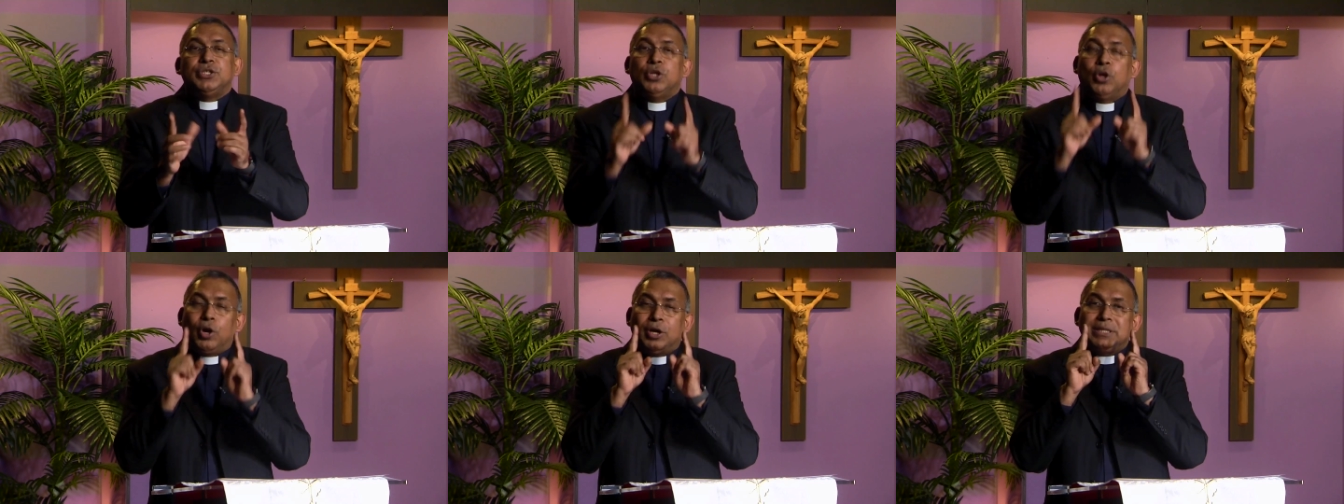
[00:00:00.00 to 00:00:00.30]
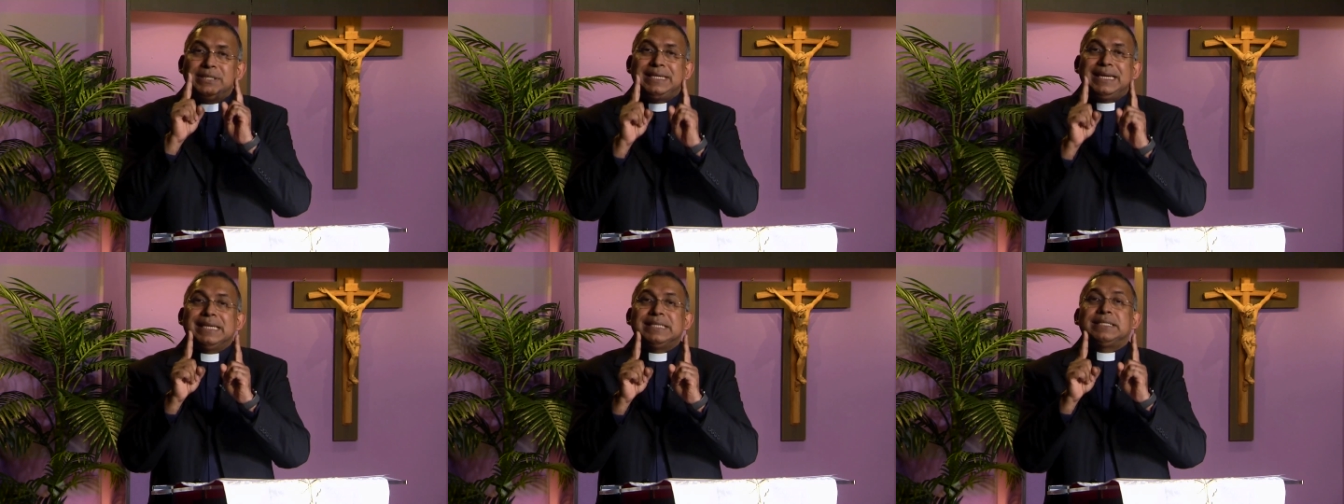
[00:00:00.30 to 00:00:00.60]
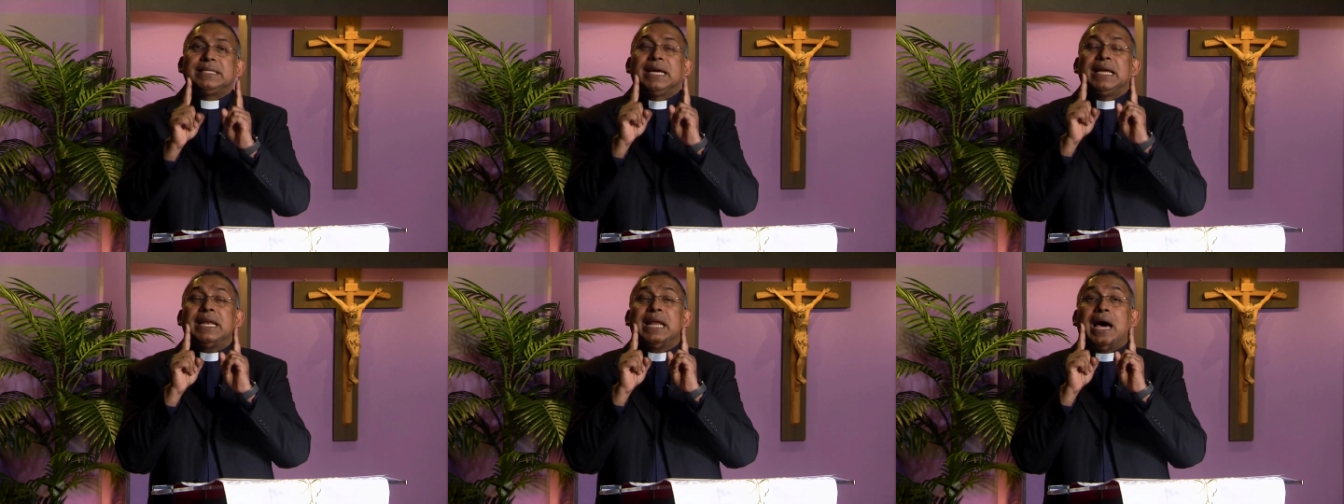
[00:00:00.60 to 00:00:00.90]
not
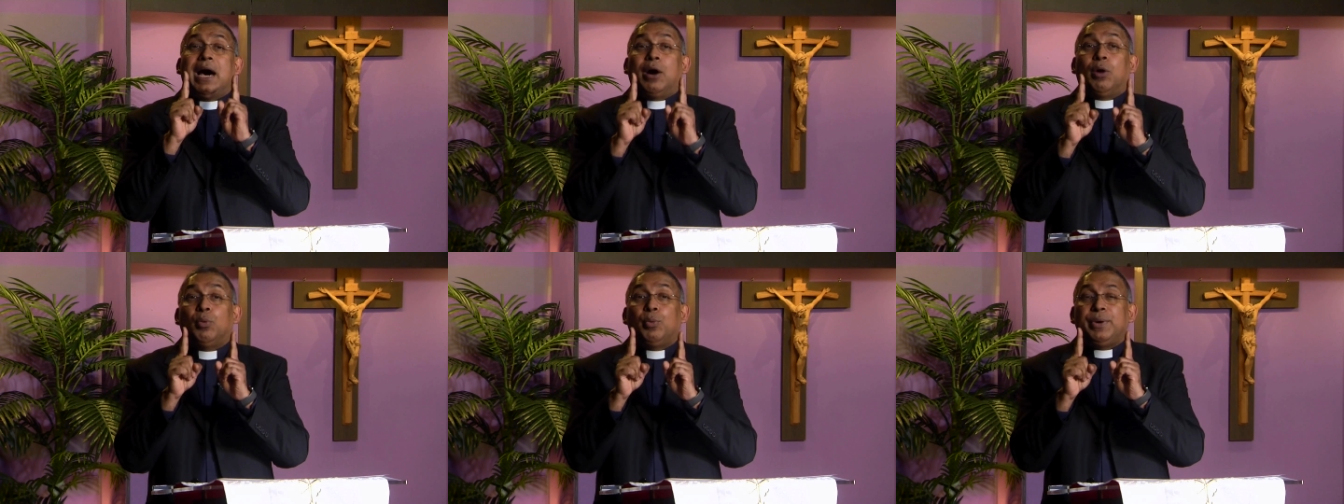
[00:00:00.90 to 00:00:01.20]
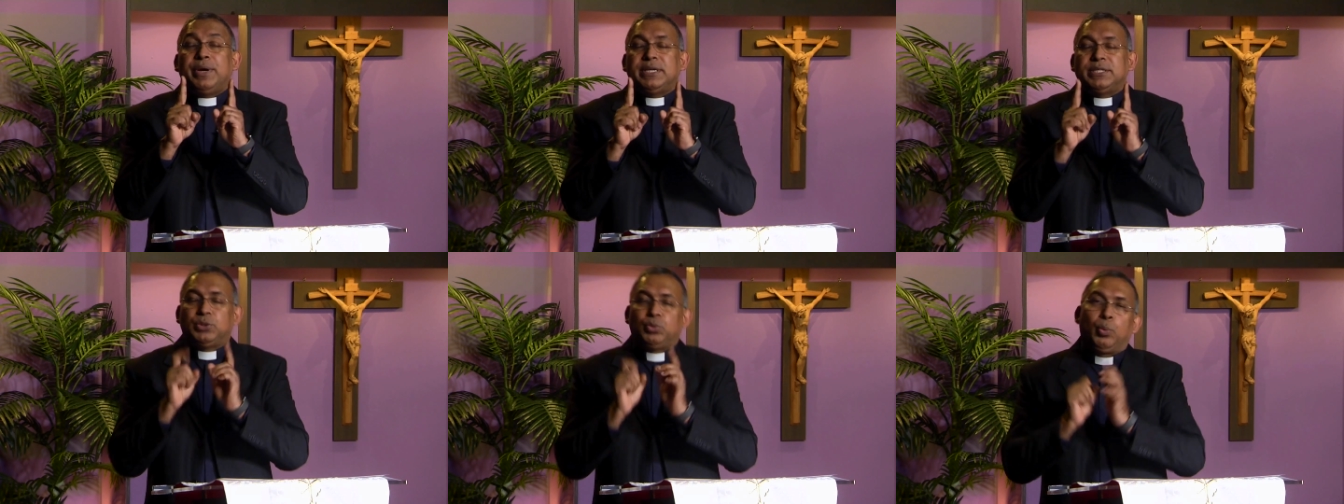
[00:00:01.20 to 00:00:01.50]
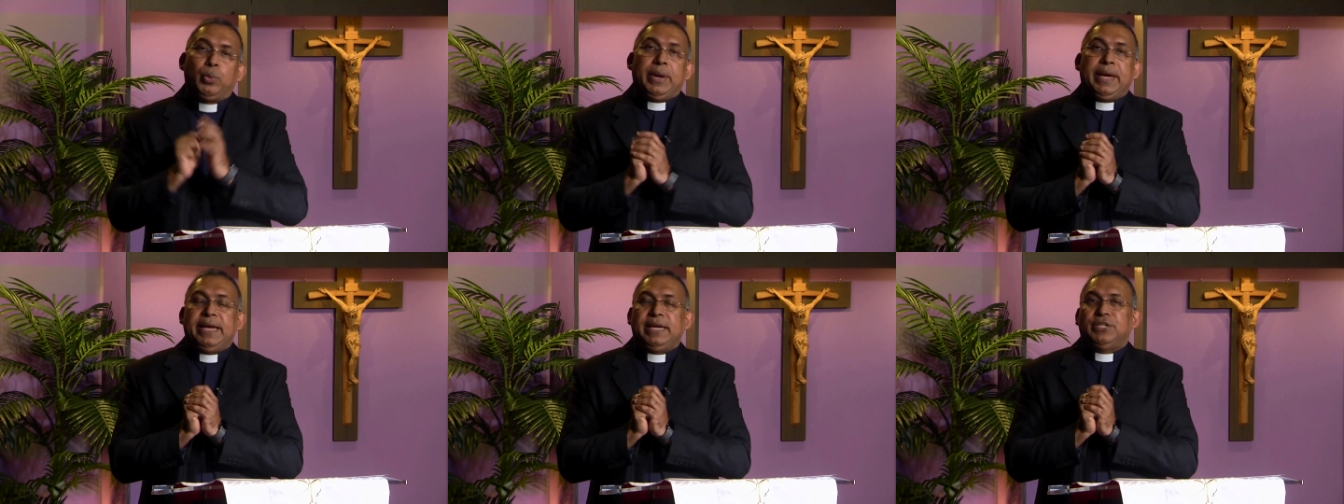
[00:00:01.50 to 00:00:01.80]
just an hour's
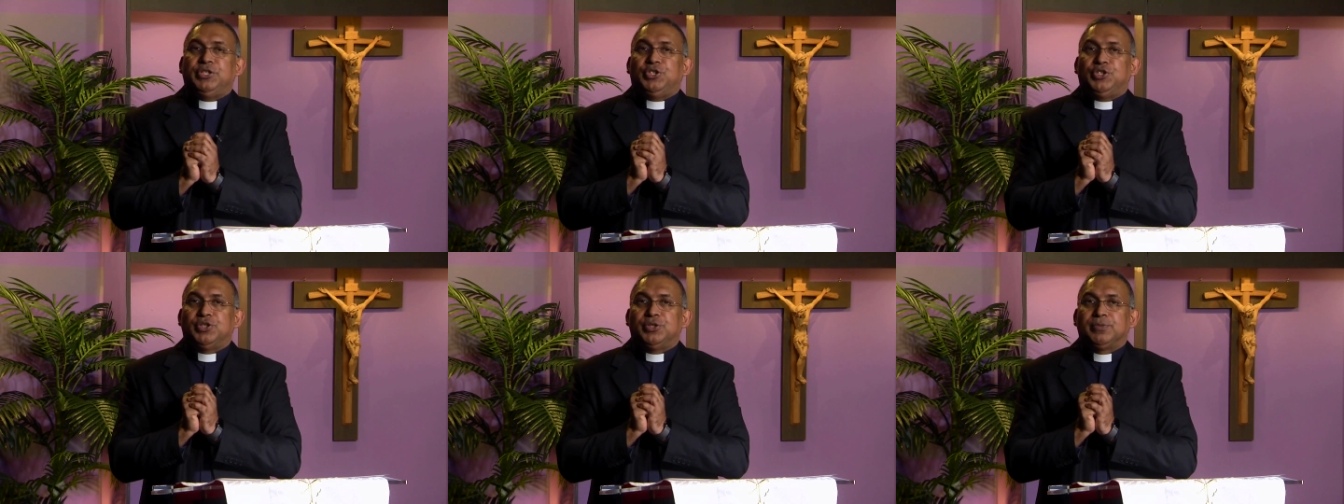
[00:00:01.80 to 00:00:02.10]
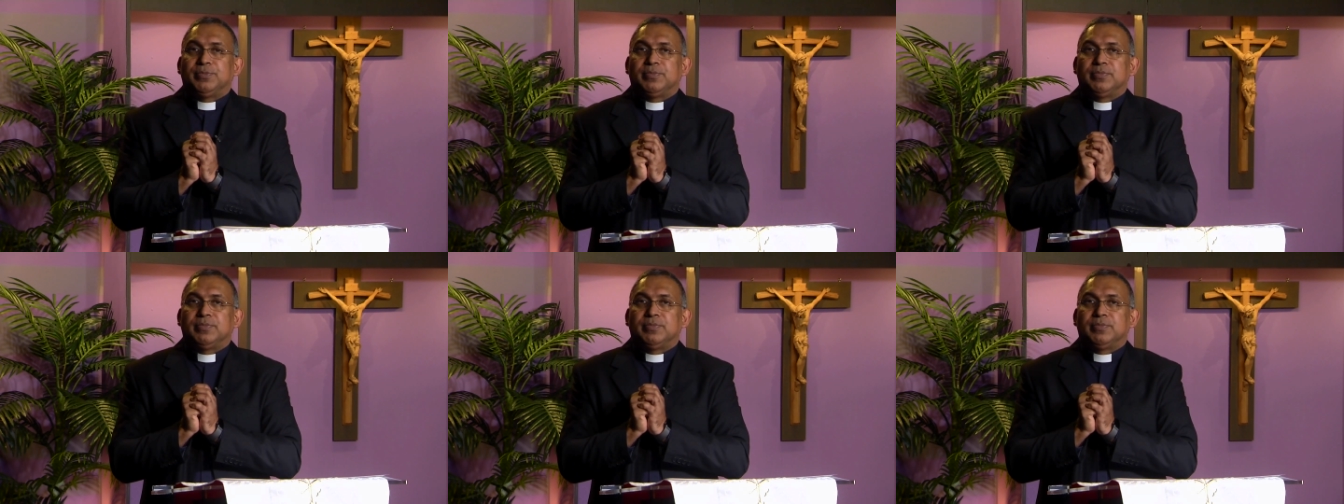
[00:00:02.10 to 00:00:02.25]
wage.